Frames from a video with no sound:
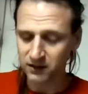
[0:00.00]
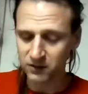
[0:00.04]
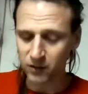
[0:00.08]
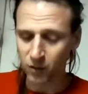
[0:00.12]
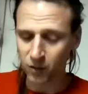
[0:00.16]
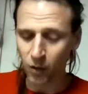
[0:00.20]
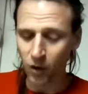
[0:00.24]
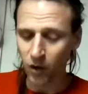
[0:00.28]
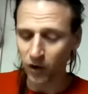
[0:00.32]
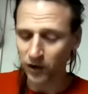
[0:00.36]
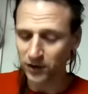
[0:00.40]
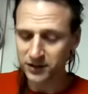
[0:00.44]
the
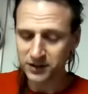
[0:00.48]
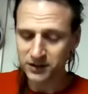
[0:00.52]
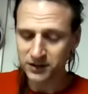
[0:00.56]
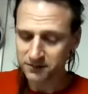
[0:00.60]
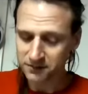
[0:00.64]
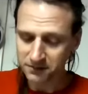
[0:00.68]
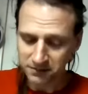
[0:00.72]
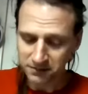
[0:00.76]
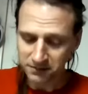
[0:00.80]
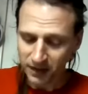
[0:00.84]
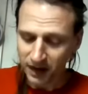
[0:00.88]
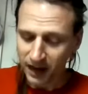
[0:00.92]
ward,
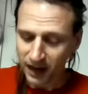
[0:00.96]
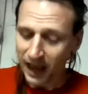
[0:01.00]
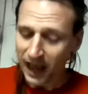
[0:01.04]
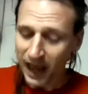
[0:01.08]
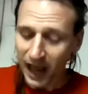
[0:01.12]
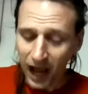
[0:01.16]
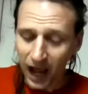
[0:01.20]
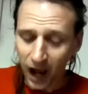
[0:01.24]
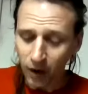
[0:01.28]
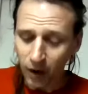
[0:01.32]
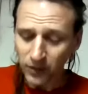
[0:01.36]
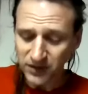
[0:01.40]

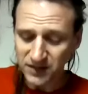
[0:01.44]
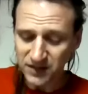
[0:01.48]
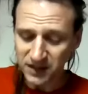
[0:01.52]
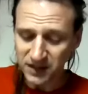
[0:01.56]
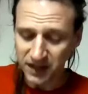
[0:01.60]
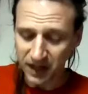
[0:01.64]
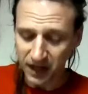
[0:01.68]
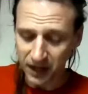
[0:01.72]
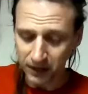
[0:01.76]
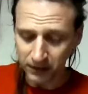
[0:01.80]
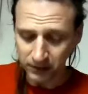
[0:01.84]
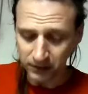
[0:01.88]
"hours
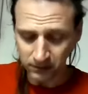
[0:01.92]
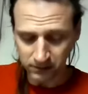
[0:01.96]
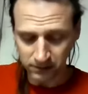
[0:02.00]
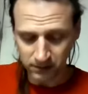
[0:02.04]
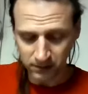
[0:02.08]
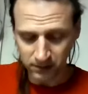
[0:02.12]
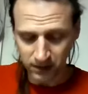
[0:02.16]
ago.